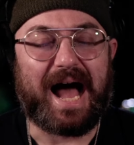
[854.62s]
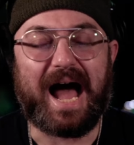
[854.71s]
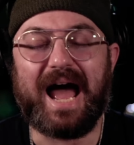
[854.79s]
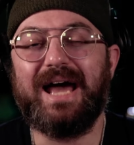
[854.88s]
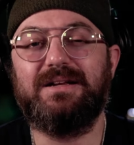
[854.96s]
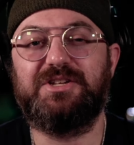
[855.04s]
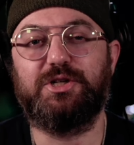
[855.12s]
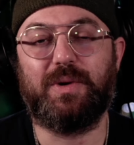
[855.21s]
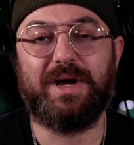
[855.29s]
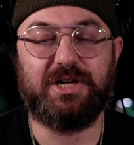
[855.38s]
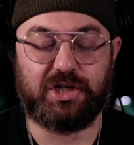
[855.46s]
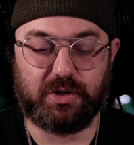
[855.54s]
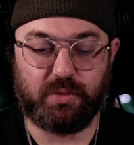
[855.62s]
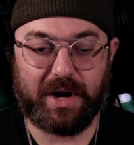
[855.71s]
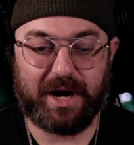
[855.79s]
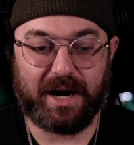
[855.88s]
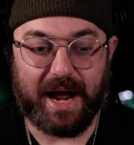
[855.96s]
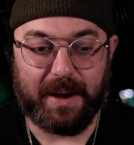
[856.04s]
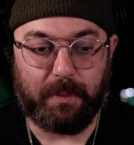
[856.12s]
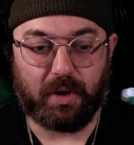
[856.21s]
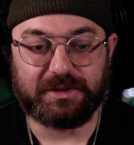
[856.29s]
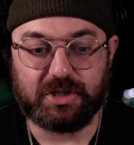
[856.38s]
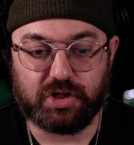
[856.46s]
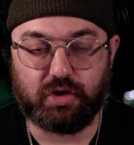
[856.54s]
I had a situation where I
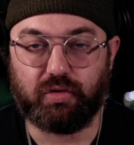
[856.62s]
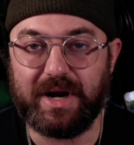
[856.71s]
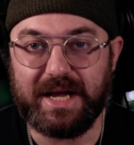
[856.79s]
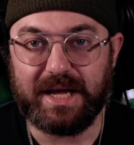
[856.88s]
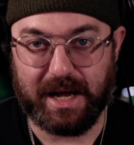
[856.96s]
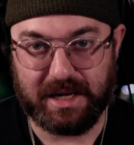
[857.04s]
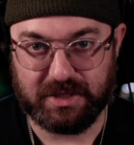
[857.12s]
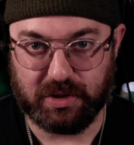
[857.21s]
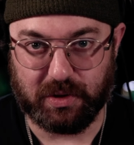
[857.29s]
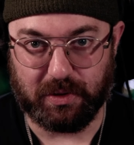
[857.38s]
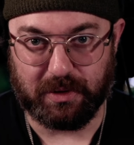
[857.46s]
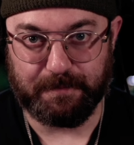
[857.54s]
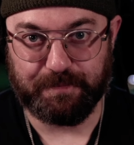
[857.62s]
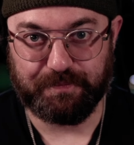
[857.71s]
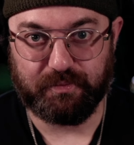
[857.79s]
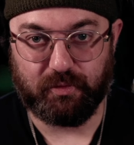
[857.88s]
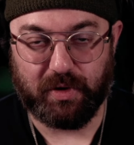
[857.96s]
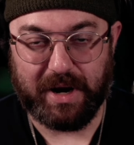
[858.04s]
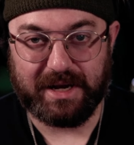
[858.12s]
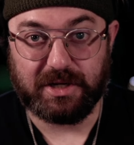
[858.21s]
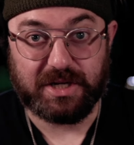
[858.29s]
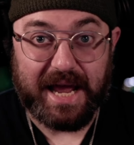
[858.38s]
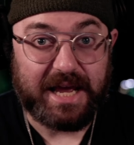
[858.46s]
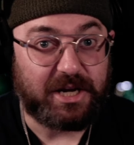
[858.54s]
bought this great console, right? Because
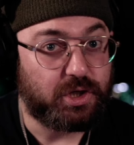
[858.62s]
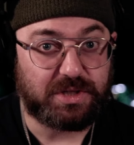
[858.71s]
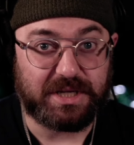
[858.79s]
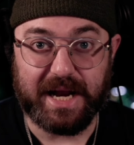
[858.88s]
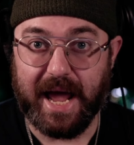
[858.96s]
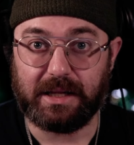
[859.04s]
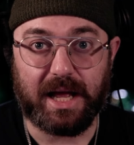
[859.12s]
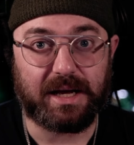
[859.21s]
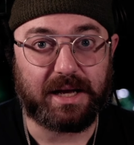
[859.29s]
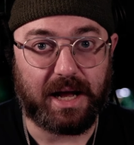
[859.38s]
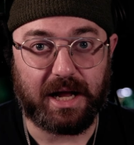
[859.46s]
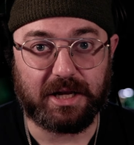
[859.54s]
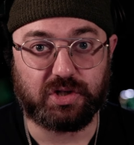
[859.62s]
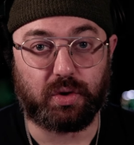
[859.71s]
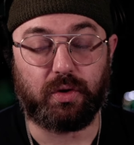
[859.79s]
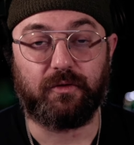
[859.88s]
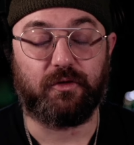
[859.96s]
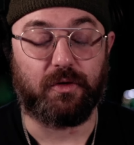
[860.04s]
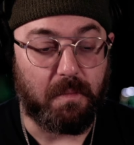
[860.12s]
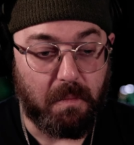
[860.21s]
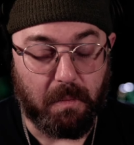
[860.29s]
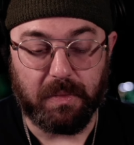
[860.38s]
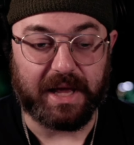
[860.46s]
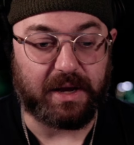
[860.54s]
I had used an analog console for
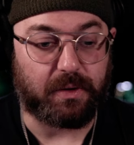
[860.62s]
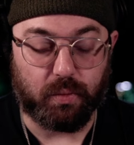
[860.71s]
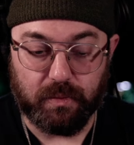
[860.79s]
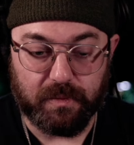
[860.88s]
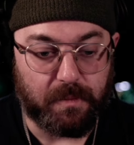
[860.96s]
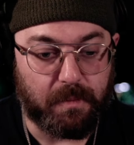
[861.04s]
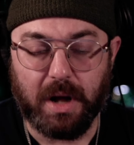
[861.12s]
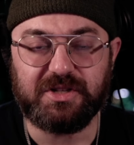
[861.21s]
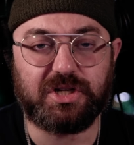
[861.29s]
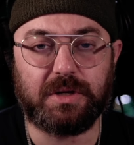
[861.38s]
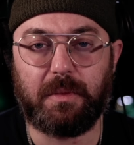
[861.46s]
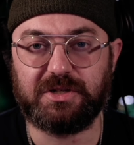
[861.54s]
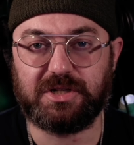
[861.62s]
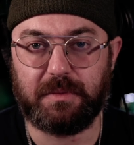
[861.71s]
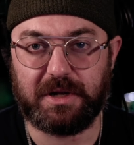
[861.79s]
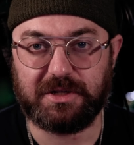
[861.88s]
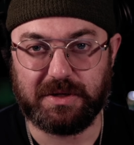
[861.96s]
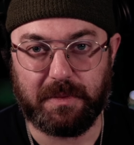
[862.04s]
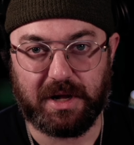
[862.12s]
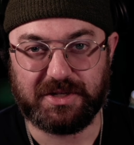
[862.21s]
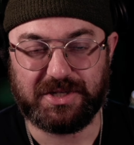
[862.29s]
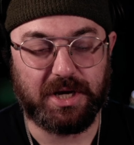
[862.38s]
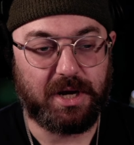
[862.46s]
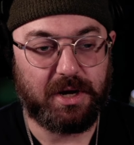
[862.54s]
like months and months and months and
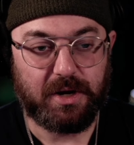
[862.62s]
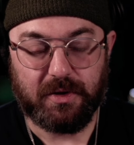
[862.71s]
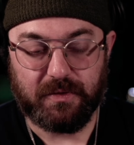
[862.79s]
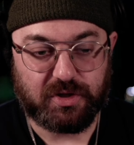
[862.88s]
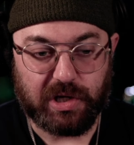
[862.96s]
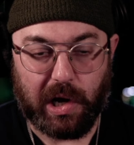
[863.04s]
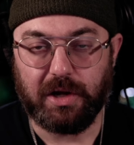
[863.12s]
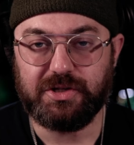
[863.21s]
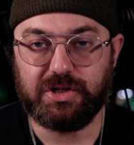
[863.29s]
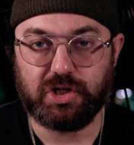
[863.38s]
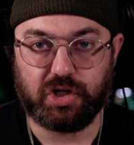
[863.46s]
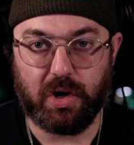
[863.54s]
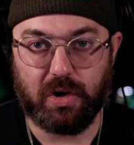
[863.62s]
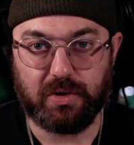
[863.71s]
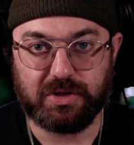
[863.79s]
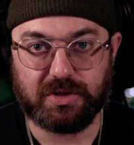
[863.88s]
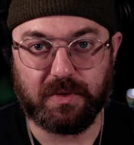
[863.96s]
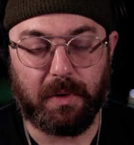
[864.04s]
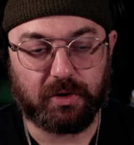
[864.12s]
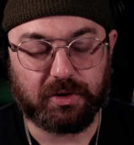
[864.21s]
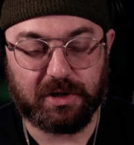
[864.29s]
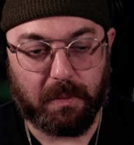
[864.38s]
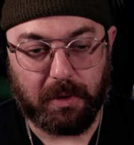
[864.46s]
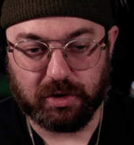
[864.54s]
months, tons of shows,
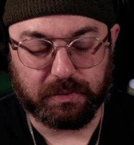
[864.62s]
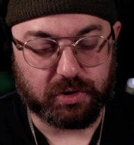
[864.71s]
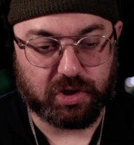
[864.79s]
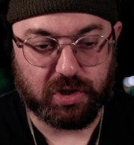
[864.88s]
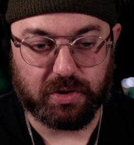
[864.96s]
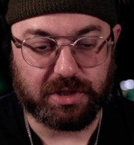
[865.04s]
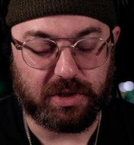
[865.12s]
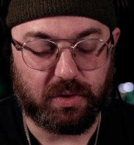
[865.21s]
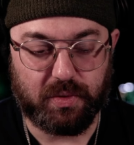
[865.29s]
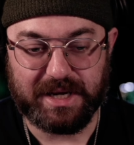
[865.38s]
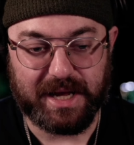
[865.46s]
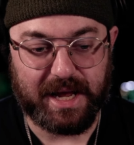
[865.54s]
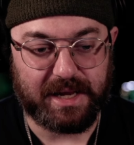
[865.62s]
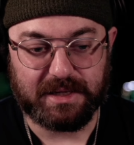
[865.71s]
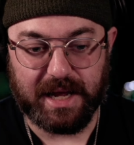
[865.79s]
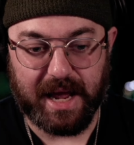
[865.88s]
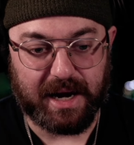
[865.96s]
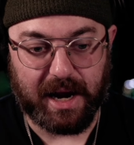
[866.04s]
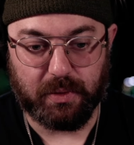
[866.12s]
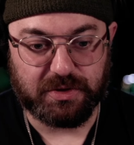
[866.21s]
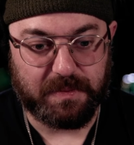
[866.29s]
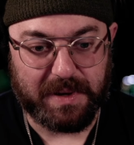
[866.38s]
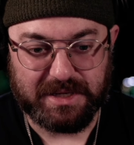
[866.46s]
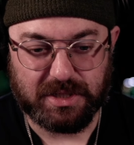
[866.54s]
you know, multiple shows in a weekend, and I
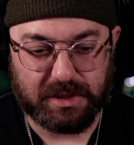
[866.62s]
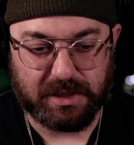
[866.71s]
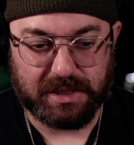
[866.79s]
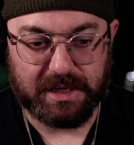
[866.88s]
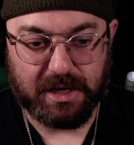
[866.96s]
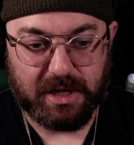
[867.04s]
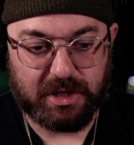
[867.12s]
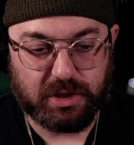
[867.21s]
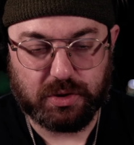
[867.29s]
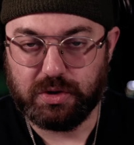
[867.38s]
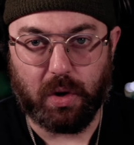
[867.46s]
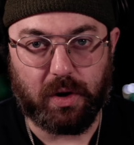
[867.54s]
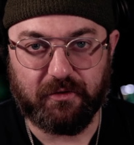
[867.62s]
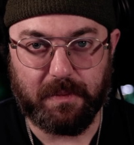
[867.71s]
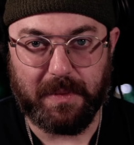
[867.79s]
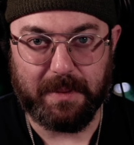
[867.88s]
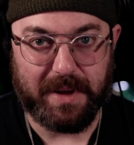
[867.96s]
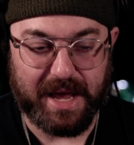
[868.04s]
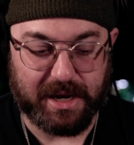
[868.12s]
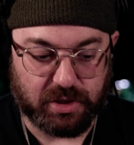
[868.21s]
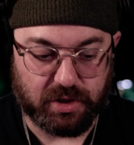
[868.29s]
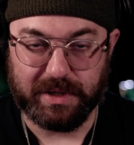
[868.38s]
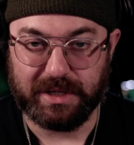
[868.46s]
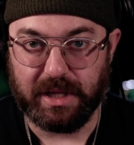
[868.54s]
was basically this was all for my band
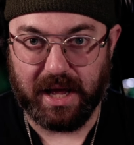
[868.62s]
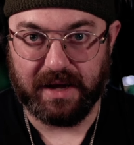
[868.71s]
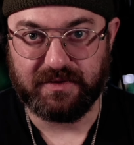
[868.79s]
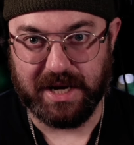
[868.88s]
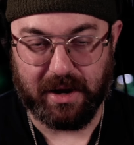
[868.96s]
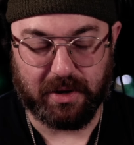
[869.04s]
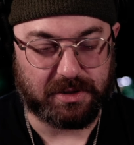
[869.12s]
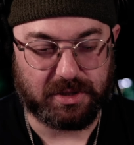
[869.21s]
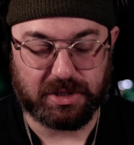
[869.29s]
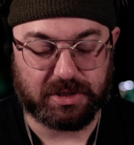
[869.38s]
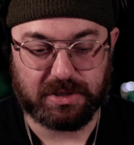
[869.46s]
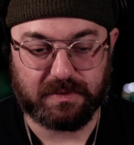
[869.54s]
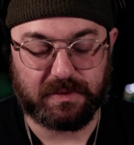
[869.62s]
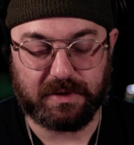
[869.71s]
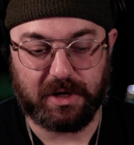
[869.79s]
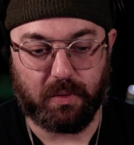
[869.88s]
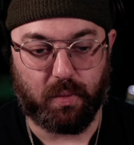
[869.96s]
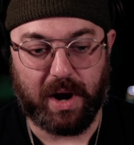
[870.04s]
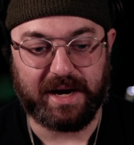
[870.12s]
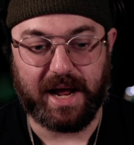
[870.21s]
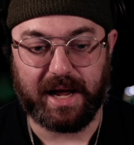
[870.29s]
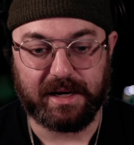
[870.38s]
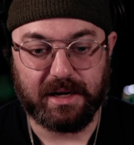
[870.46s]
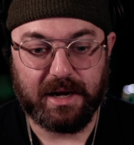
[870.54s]
doing live sound because you know why
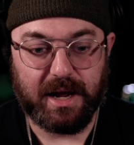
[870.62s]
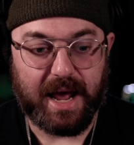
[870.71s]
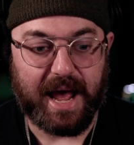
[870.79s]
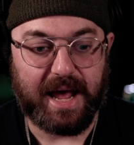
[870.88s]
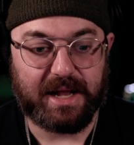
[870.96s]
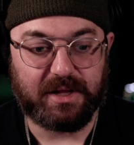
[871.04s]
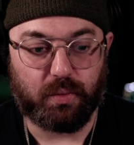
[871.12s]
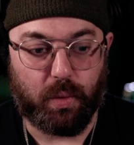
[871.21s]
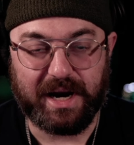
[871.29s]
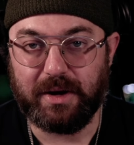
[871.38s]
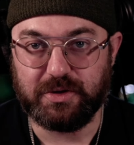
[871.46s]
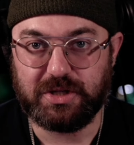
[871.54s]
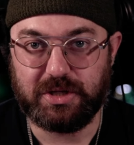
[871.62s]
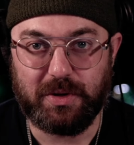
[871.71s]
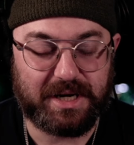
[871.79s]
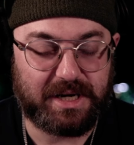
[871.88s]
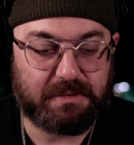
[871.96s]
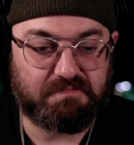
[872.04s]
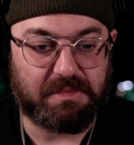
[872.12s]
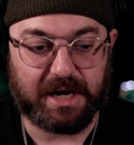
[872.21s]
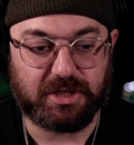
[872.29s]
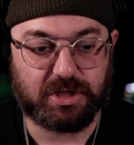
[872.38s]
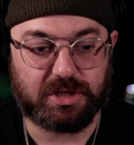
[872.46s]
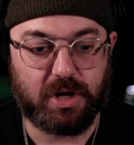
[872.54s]
not? And when I was doing it,
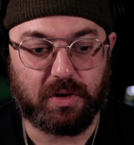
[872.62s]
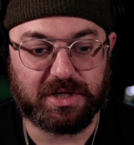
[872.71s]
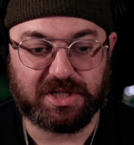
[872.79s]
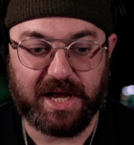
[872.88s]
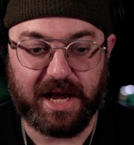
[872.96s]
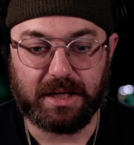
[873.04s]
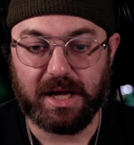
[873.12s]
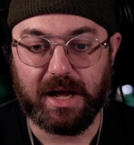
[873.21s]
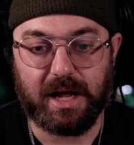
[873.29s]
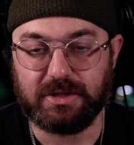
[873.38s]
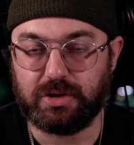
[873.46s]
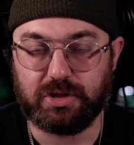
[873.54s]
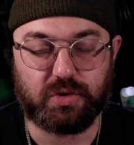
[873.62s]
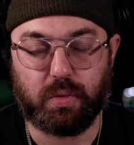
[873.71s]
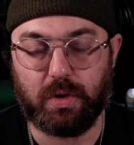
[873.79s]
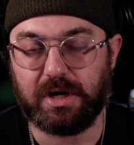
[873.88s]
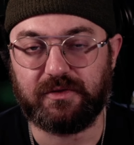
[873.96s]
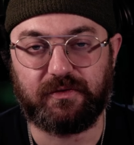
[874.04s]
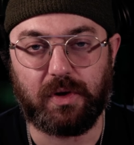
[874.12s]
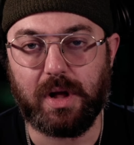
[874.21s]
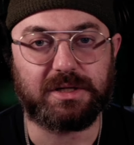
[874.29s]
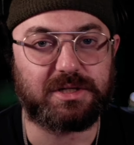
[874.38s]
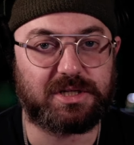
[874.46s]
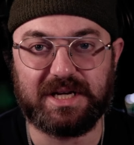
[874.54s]
I just noticed the analog console just worked
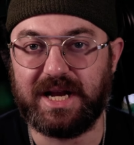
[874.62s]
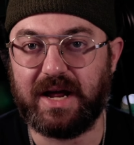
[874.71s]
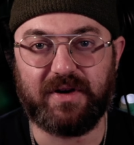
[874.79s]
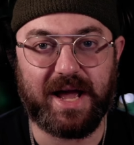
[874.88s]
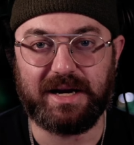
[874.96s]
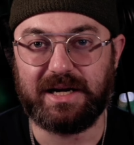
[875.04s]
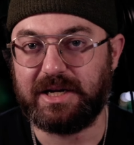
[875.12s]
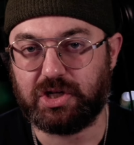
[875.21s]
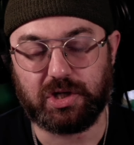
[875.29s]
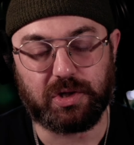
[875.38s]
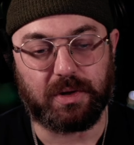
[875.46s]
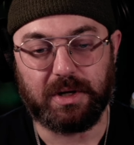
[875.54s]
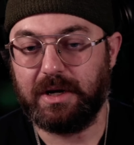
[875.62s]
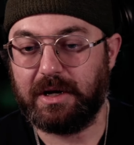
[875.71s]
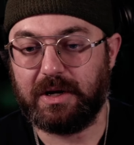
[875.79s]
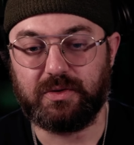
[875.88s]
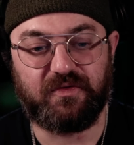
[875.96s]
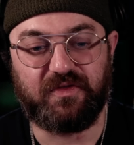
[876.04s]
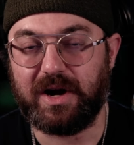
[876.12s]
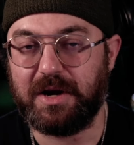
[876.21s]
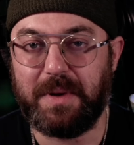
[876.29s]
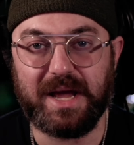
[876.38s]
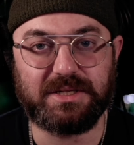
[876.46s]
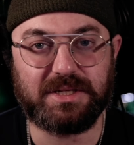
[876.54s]
flawlessly, never had an issue. It was
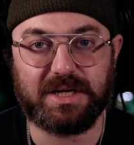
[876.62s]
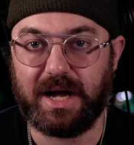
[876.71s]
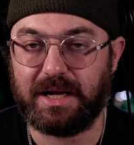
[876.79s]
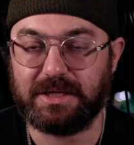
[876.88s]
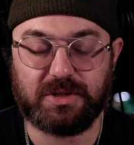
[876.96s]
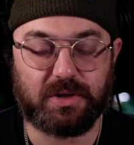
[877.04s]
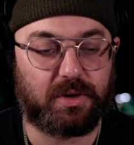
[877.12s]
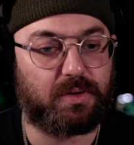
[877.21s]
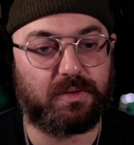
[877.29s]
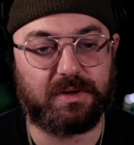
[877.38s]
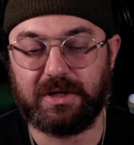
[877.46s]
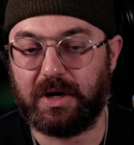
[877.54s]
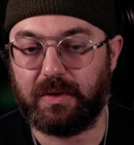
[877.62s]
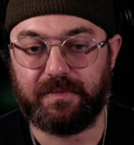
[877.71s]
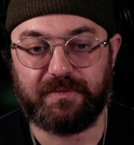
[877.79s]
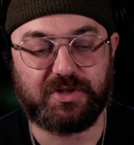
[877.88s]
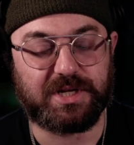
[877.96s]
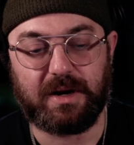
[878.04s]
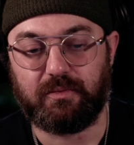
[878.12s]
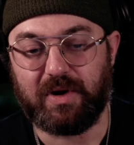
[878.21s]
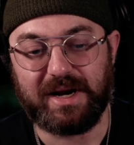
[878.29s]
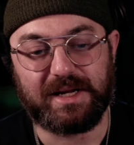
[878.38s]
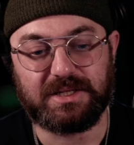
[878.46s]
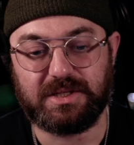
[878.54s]
very basic console, you know, set
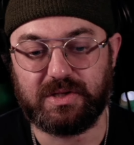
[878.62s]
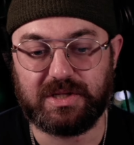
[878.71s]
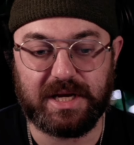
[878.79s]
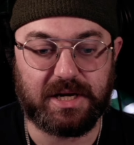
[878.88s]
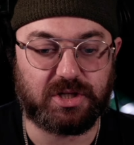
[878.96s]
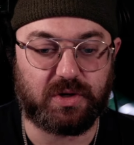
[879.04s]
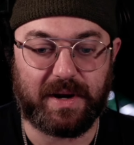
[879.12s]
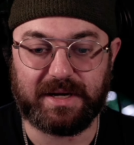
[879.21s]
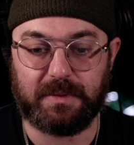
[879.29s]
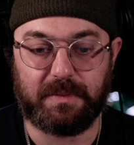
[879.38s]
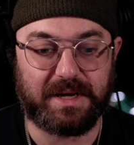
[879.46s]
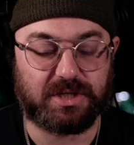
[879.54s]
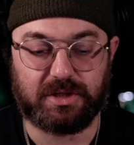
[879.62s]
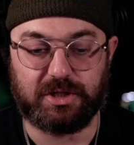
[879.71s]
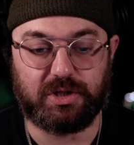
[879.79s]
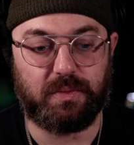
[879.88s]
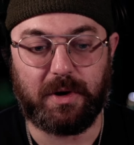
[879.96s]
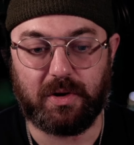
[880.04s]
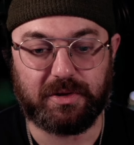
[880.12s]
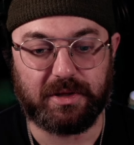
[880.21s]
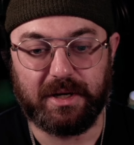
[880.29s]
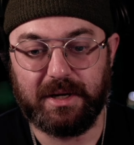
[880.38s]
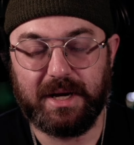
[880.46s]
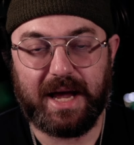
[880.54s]
up right next to the stage, so I could basically do both.